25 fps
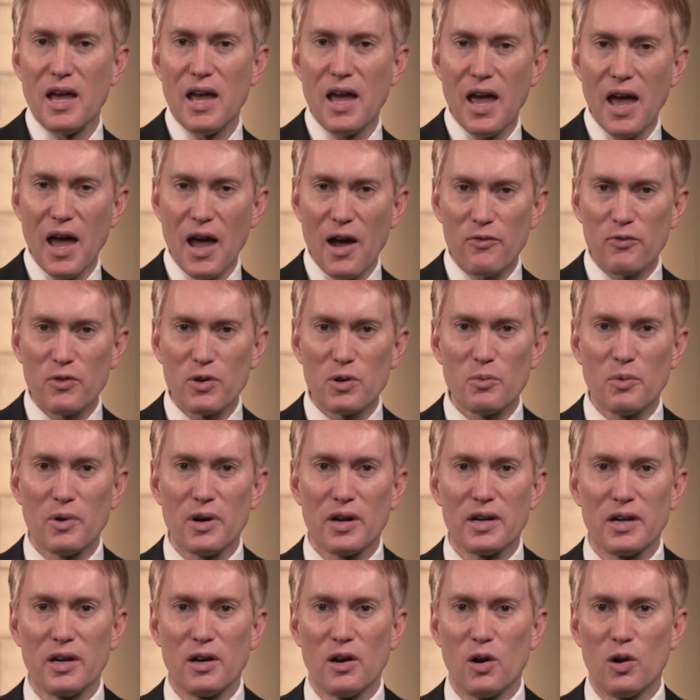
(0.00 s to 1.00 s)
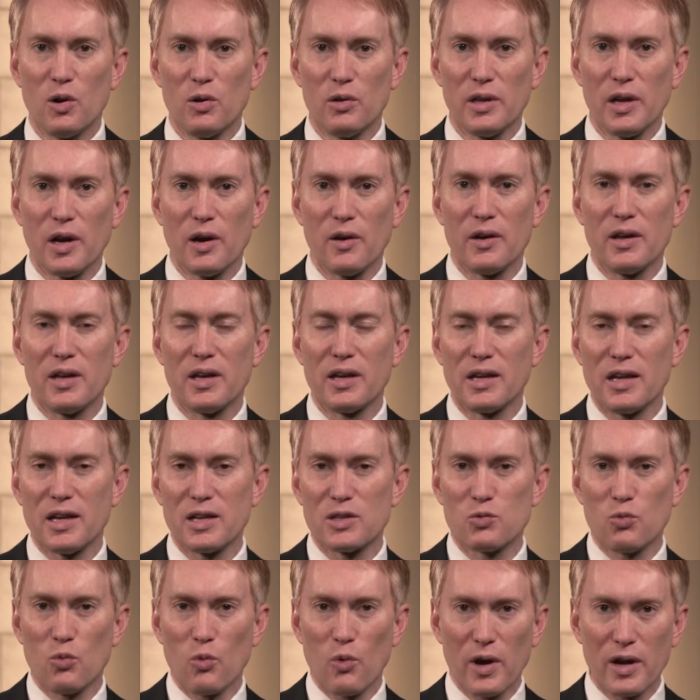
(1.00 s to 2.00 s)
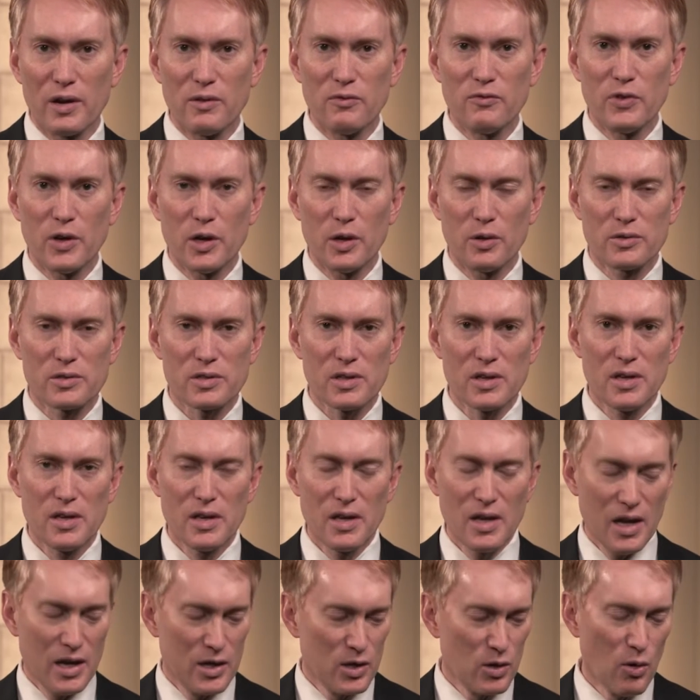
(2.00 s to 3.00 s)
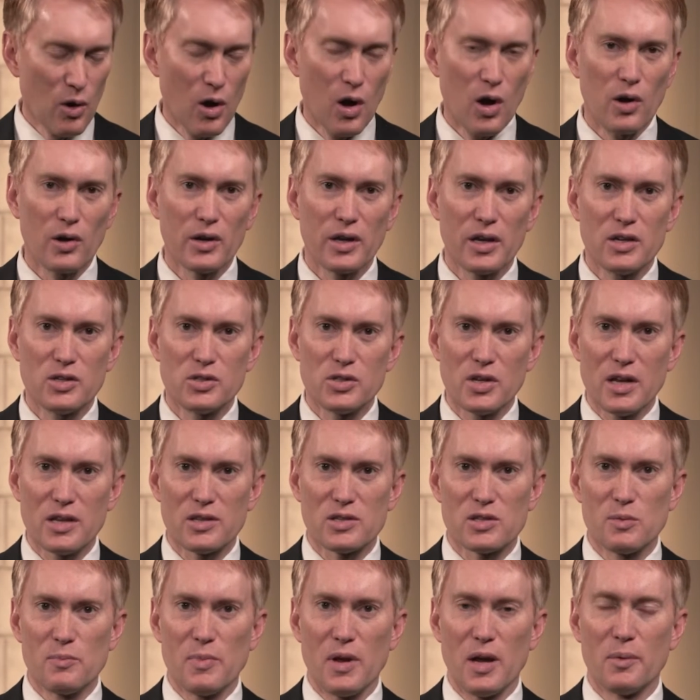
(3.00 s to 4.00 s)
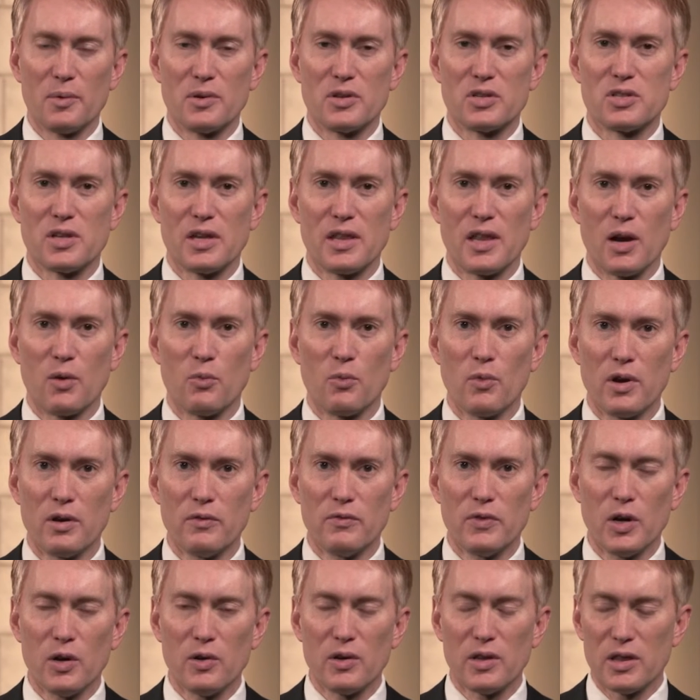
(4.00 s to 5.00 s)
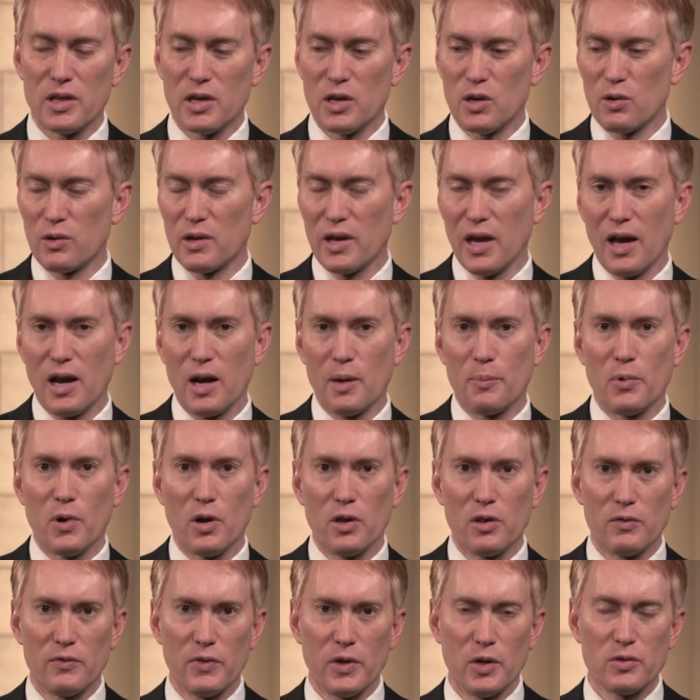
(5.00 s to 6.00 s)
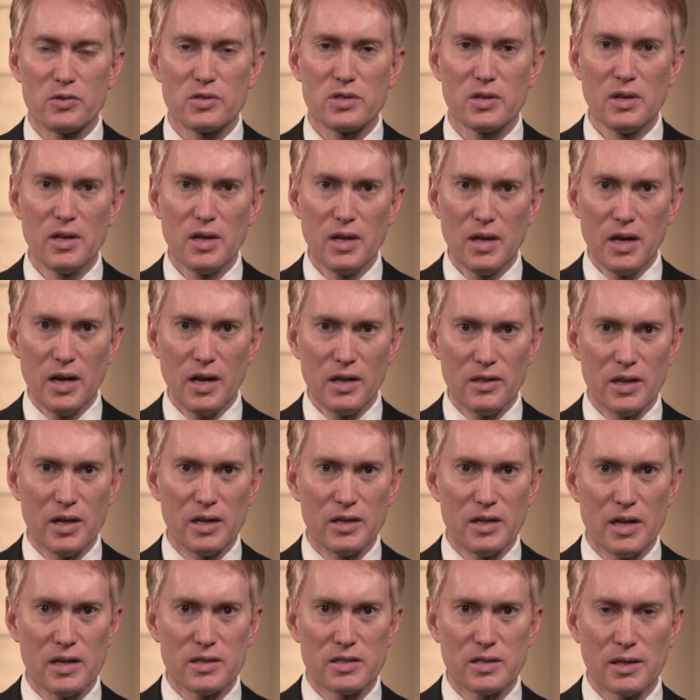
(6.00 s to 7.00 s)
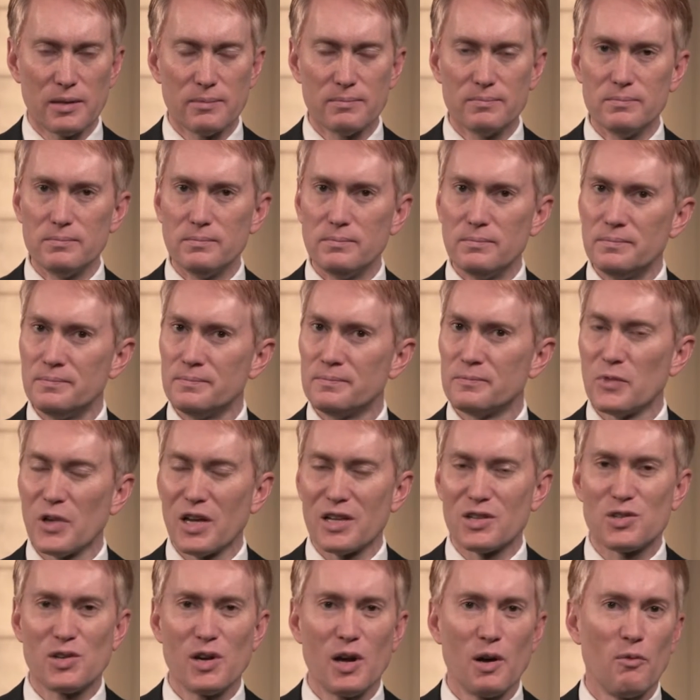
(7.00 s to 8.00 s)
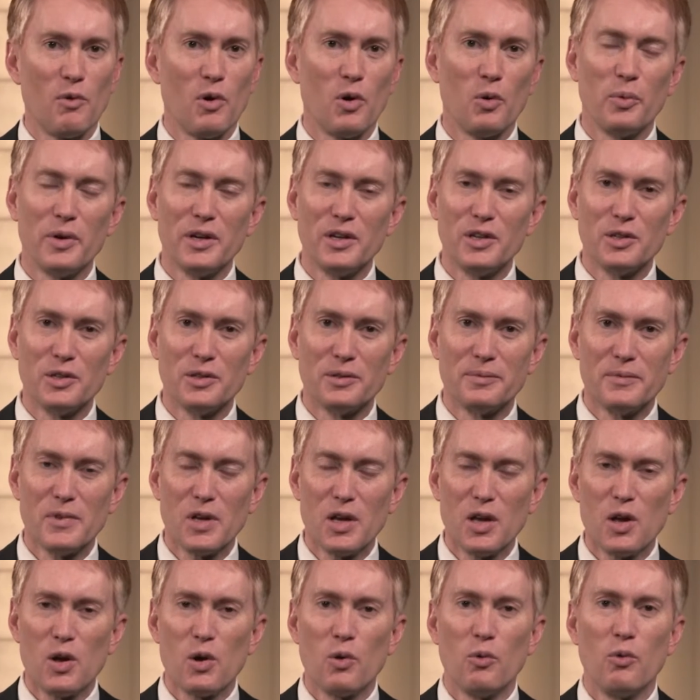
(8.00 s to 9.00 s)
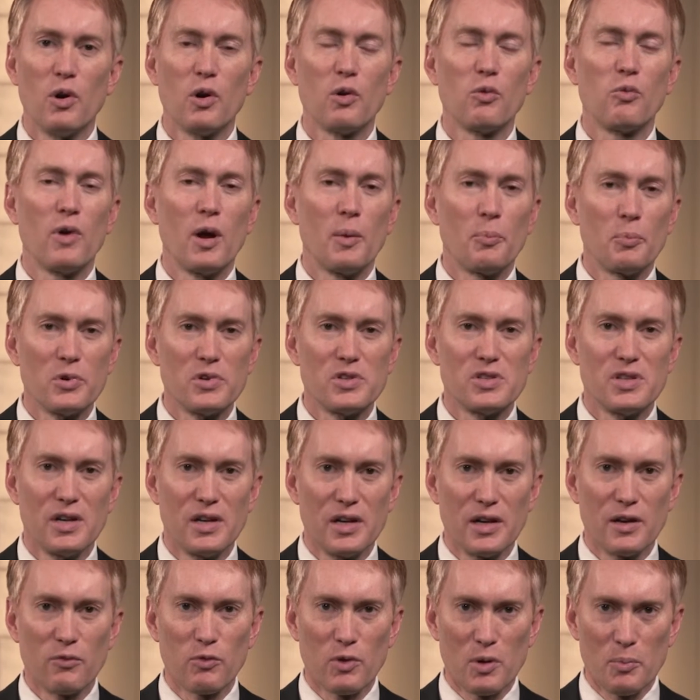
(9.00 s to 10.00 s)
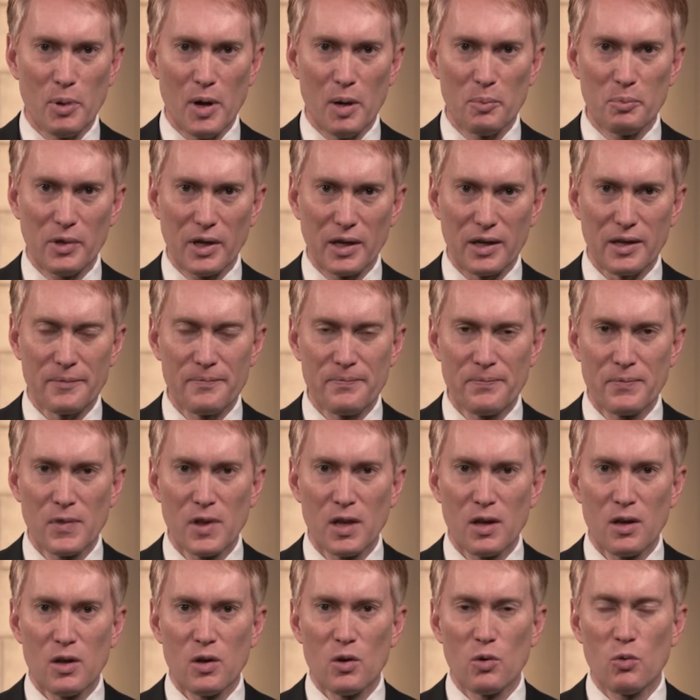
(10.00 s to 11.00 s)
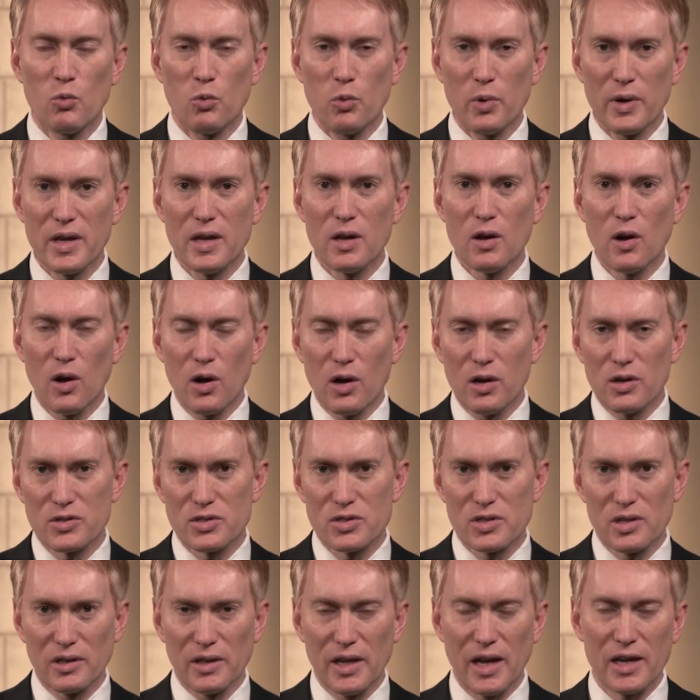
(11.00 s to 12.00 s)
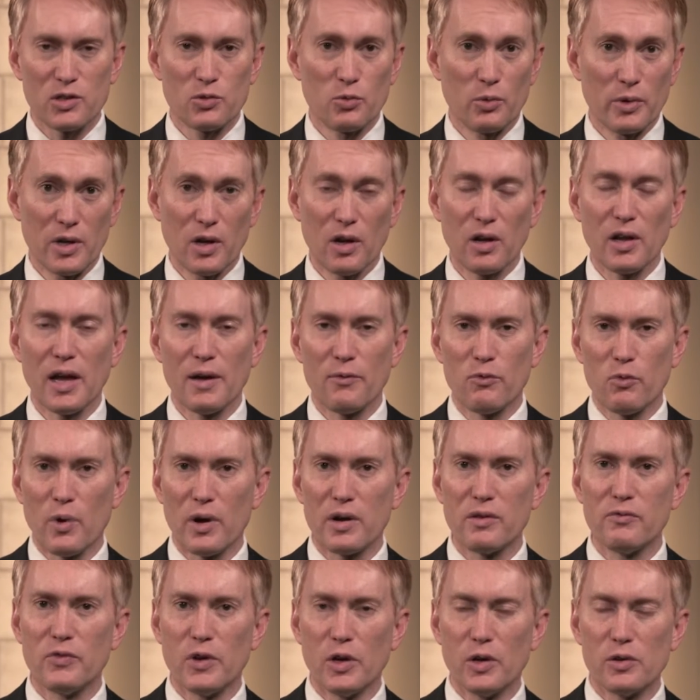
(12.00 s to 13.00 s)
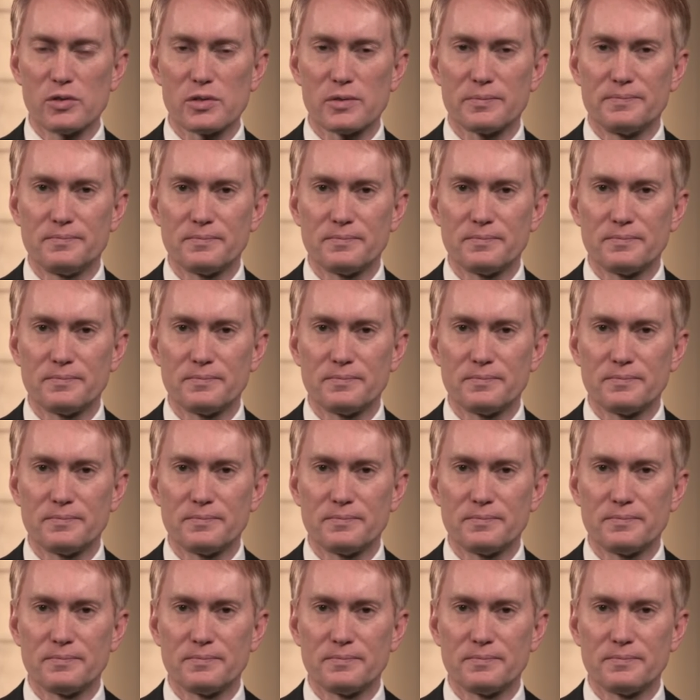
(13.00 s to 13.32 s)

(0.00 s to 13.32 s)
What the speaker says: everyone in a whole area gets one vote, and you all get a chance to be able to say that one vote, and then you count up all the votes, and that does it. That's not what we do. We're a representative republic. We all select, we all have one vote,